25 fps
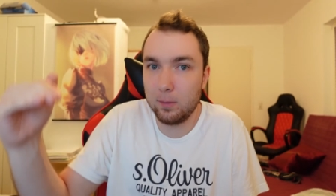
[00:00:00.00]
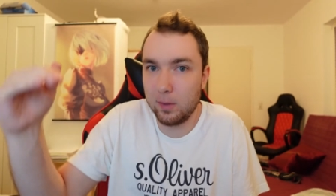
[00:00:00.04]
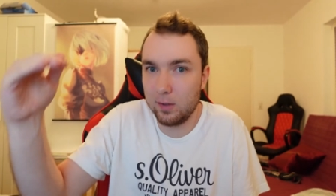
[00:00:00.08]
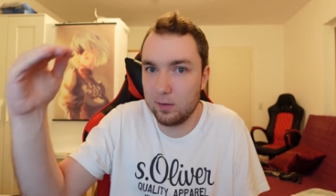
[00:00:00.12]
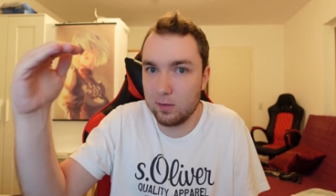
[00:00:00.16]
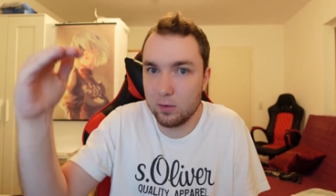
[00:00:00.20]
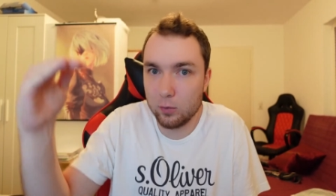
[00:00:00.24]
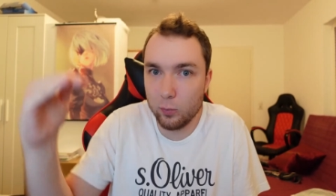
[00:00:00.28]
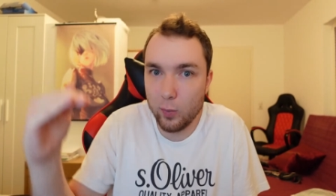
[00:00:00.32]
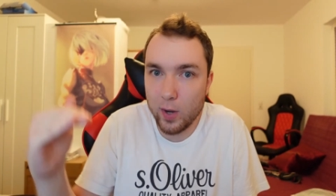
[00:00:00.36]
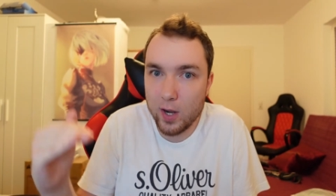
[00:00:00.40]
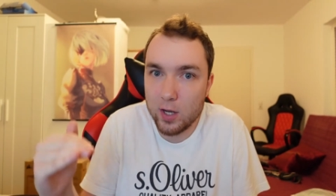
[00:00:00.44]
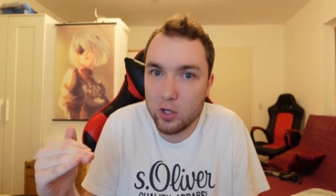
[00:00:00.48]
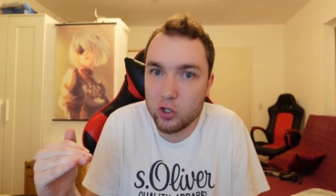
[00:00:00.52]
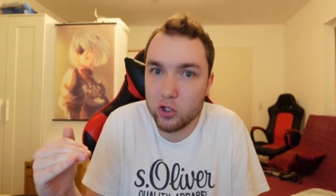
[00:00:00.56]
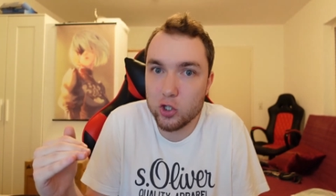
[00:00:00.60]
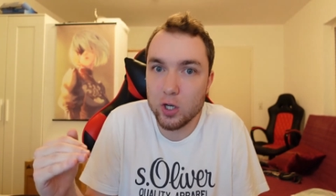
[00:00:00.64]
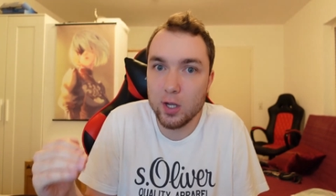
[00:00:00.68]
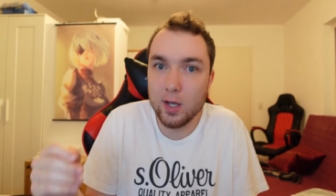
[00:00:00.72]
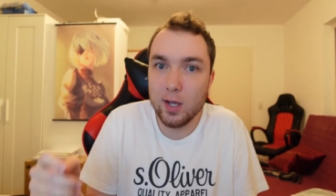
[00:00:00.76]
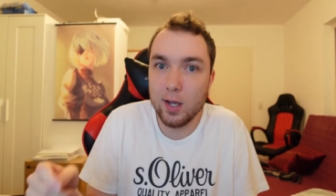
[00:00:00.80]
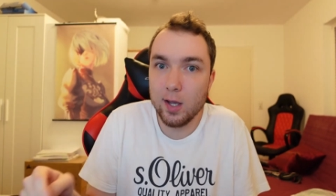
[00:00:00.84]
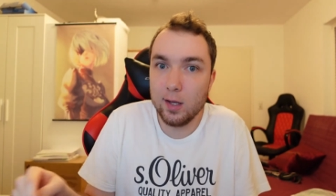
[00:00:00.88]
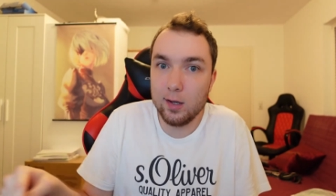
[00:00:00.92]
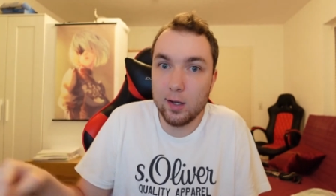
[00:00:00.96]
Switch
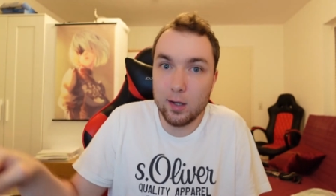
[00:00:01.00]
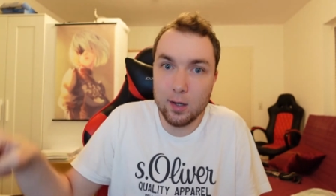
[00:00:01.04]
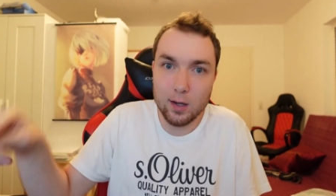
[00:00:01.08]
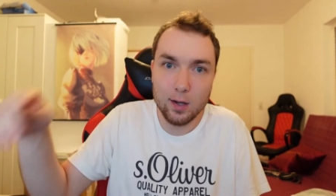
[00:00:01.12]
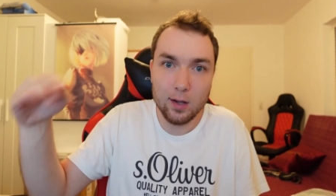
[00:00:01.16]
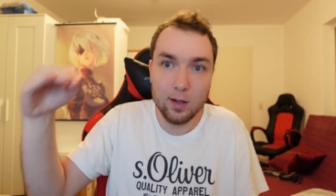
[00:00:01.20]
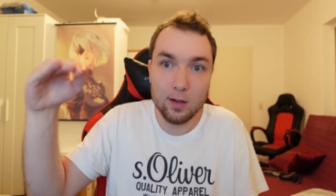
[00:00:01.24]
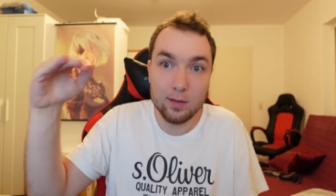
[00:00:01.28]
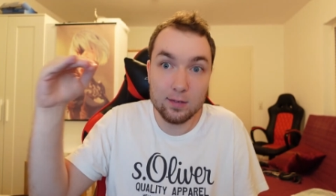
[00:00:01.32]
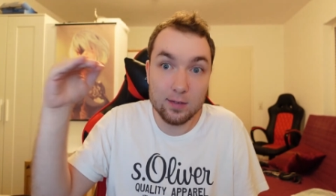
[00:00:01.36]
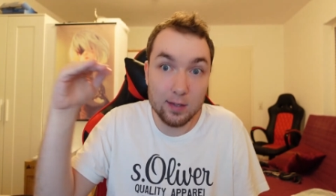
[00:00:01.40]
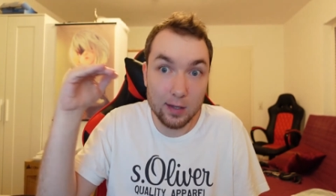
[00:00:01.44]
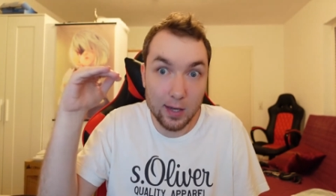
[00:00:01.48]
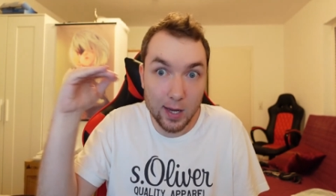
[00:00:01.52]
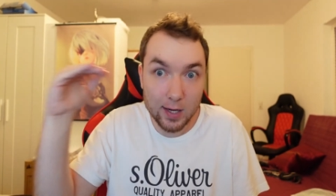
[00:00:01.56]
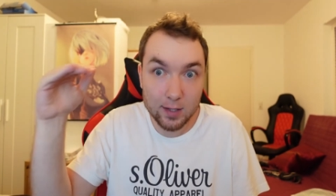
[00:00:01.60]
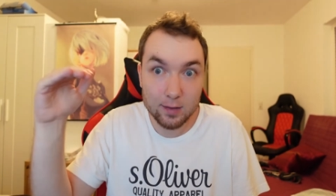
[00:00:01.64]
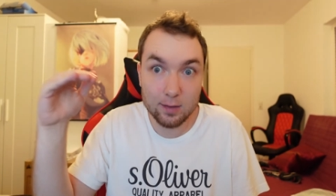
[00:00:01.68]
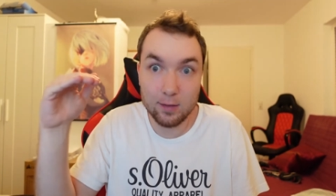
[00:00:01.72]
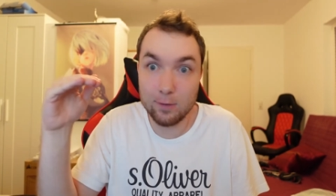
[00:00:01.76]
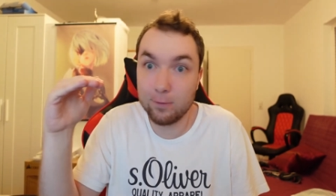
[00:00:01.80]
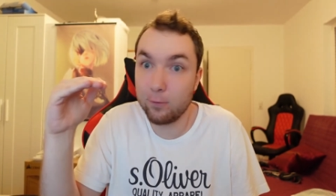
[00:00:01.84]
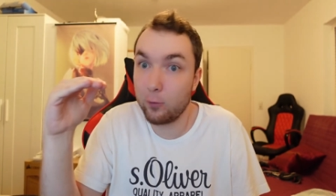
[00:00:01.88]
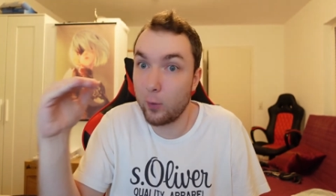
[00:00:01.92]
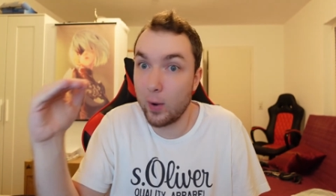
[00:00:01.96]
and then select
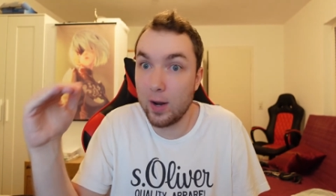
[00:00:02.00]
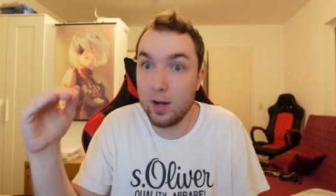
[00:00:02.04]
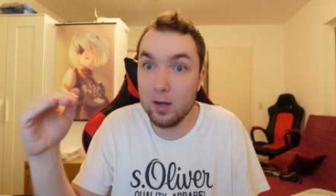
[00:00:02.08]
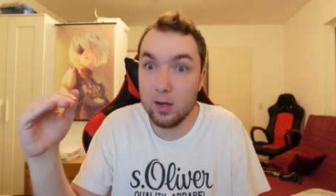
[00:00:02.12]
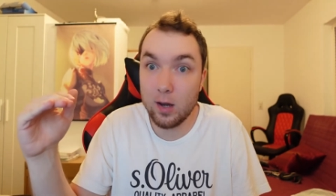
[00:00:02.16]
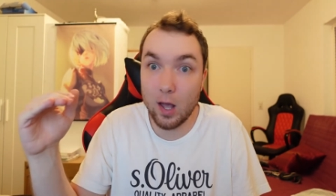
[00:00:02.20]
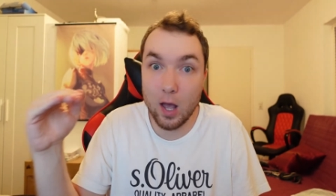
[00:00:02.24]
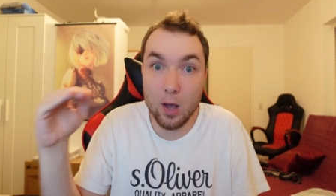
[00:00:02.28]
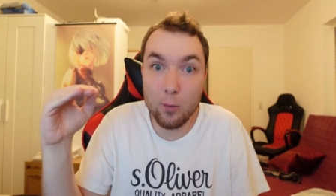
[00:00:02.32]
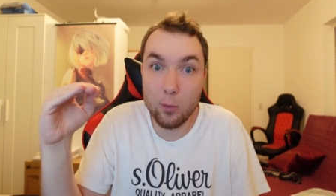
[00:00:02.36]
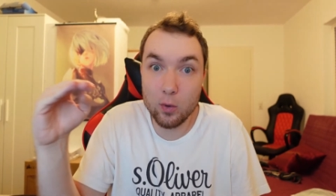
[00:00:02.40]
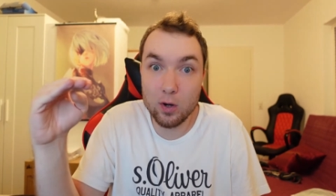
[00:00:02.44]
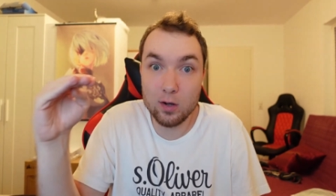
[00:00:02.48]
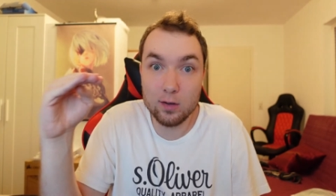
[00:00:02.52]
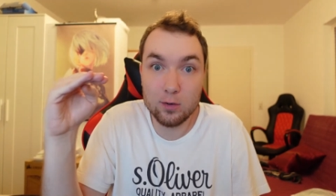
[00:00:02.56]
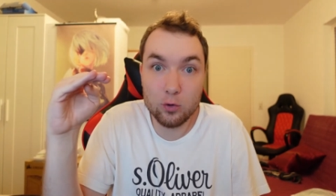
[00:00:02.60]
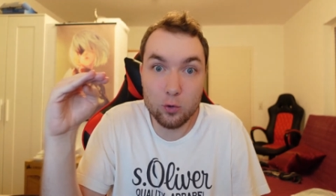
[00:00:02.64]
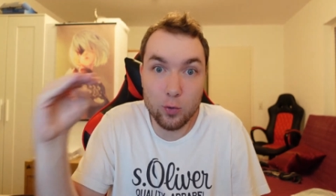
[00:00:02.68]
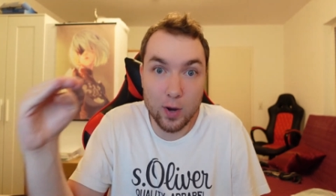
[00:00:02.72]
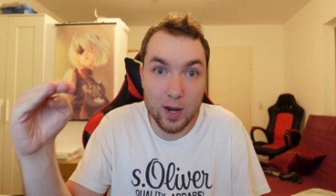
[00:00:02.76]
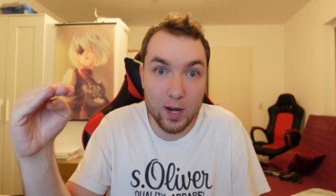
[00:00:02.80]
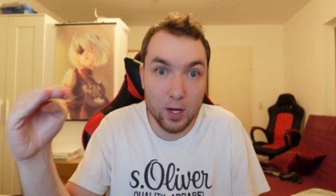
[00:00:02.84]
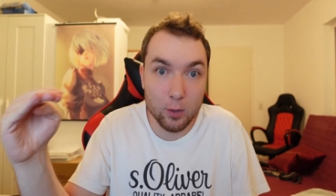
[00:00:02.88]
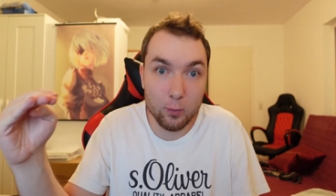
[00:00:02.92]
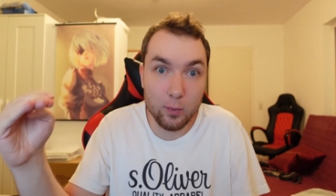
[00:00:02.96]
the friend I want to
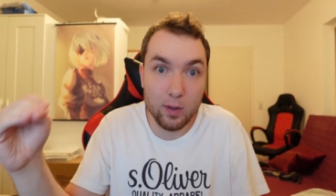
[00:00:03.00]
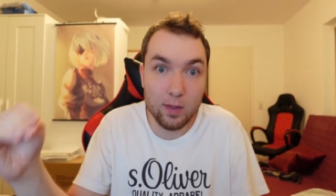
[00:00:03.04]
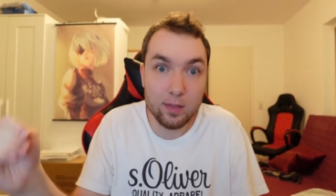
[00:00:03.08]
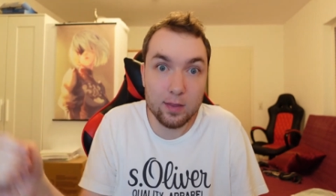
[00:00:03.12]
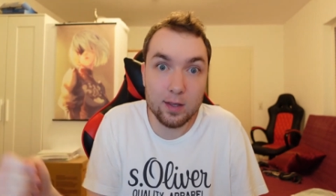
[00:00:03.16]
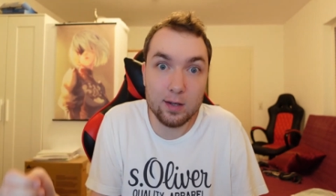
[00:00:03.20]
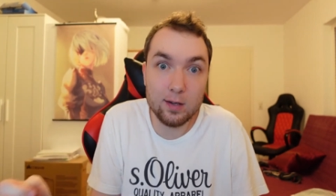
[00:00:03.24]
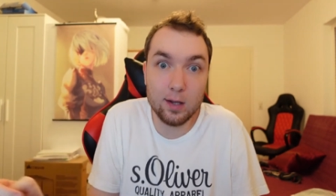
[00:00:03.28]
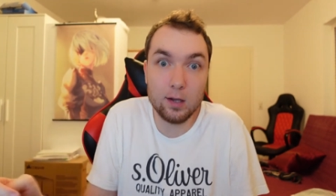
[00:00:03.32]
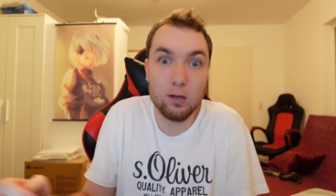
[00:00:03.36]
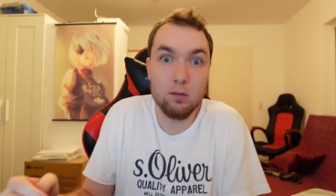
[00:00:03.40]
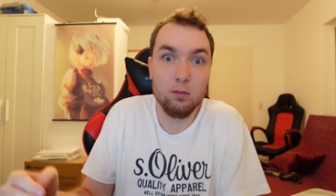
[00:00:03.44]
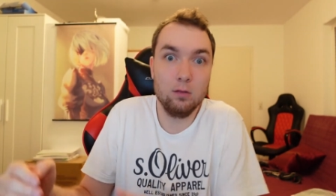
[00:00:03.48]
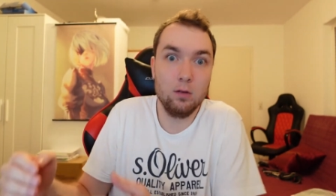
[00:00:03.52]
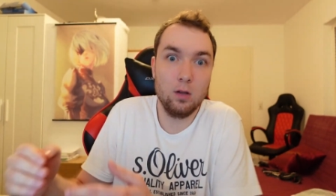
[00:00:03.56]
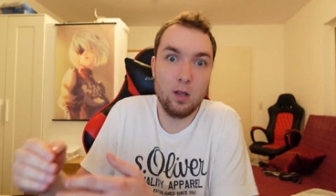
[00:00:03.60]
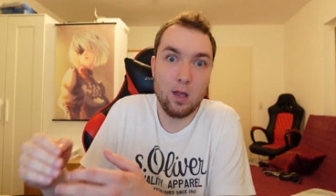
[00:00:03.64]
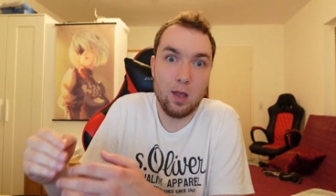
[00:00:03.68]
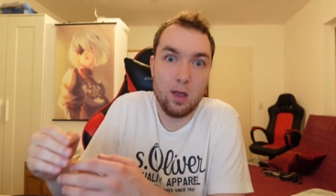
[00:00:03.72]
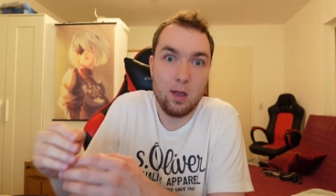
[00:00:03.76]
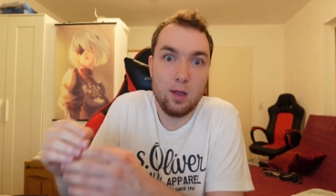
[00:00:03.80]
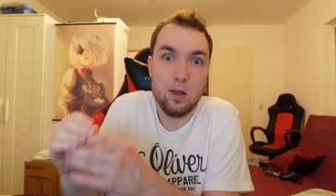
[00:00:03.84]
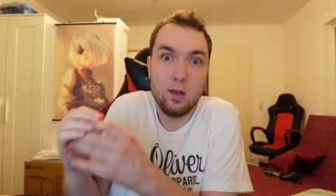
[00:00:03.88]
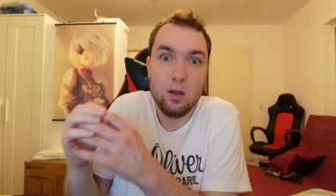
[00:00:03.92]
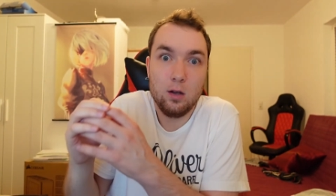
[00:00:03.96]
trade with and then
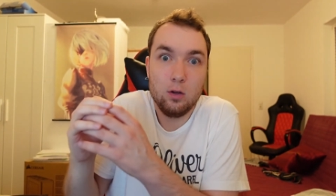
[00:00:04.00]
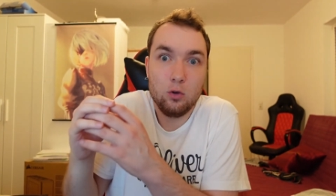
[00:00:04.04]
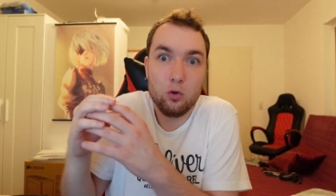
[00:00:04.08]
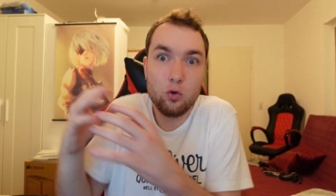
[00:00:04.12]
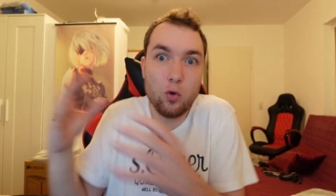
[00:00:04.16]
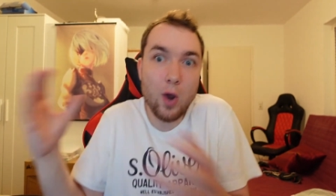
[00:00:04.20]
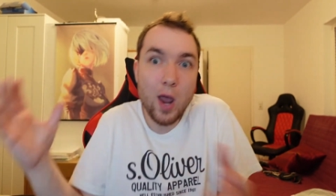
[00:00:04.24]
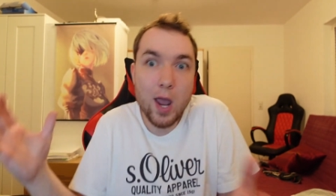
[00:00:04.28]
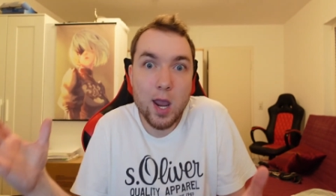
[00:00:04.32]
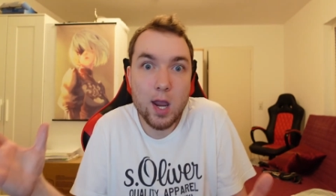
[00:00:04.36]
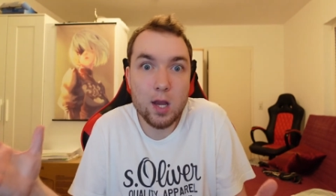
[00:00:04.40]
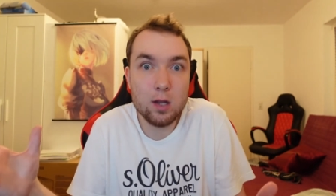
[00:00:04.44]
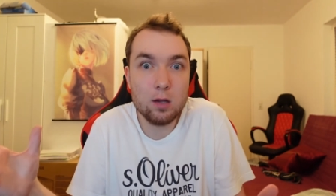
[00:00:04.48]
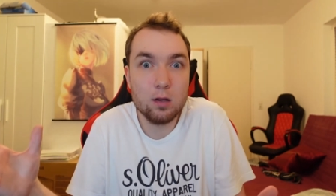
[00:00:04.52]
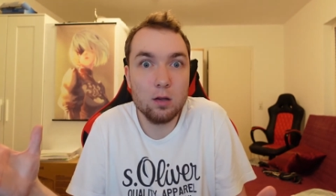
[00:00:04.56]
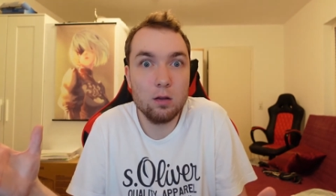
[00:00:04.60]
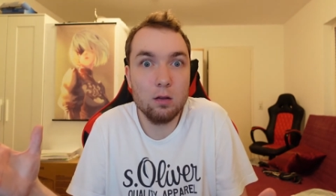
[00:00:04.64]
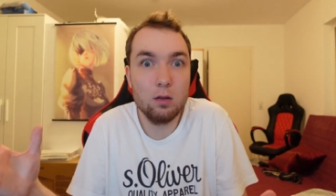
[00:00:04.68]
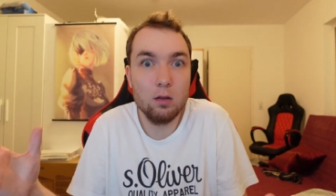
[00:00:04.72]
trade?